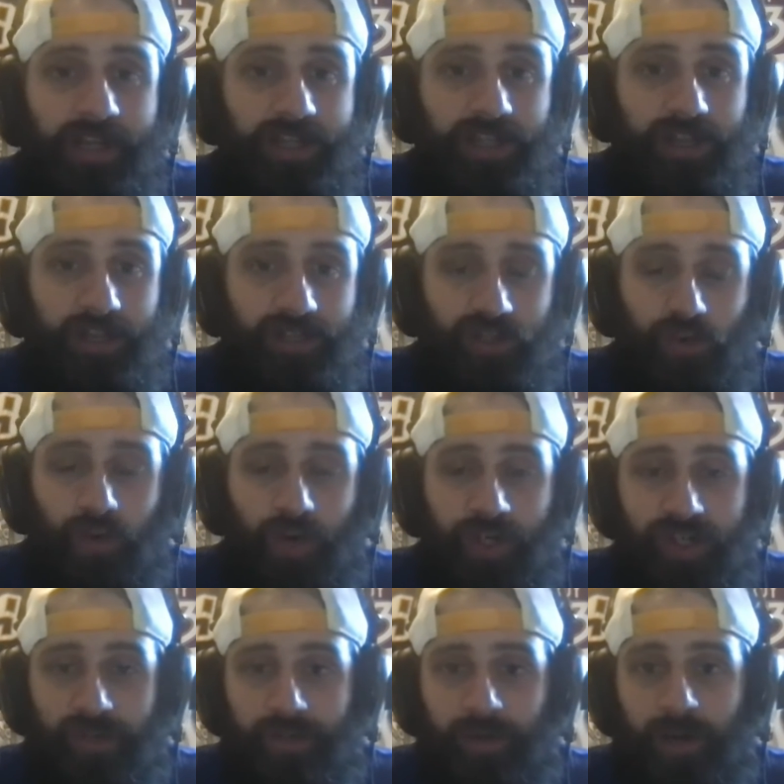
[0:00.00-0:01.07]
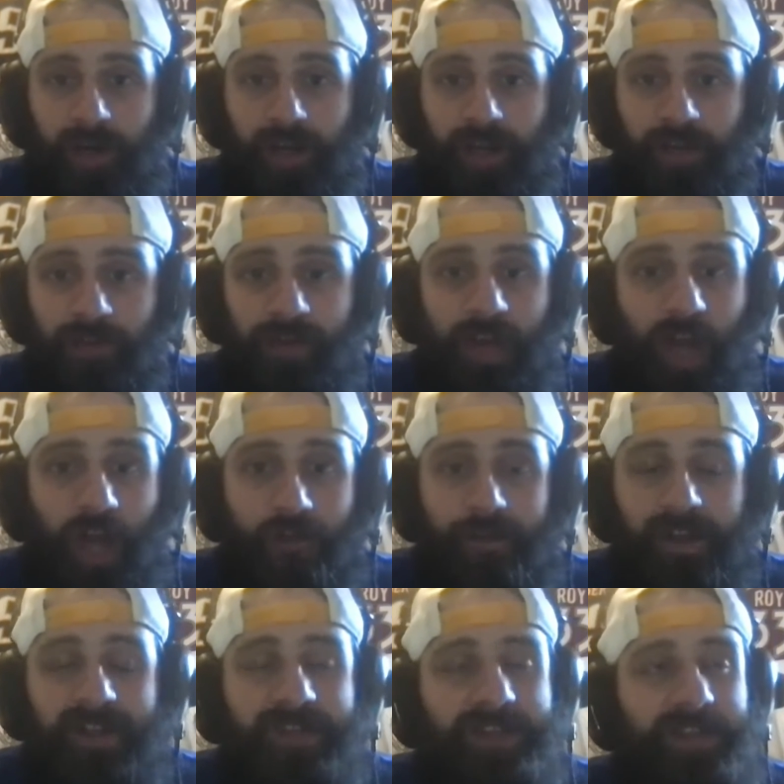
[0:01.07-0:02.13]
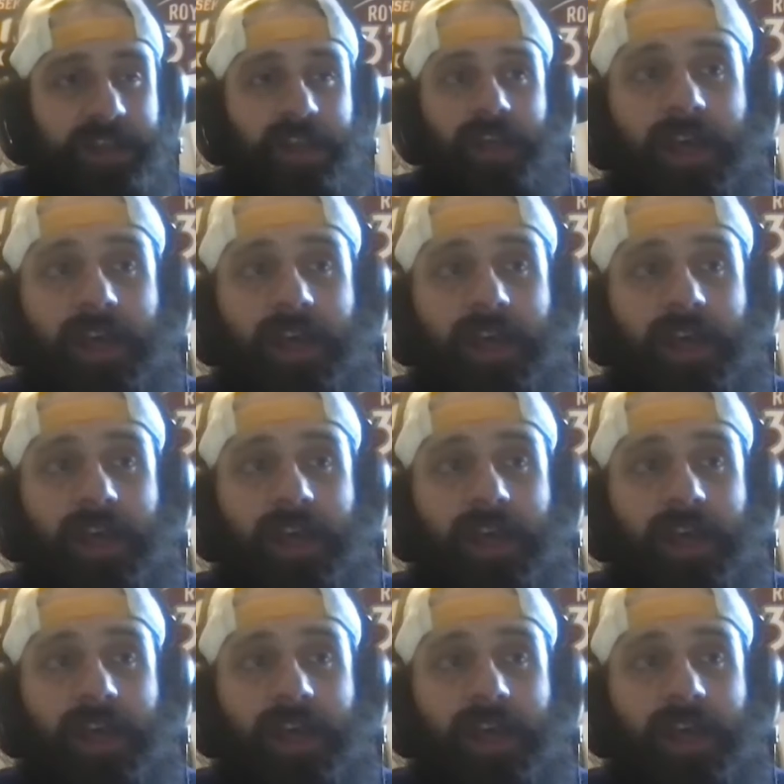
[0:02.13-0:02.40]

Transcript: to rush the puck and create offense.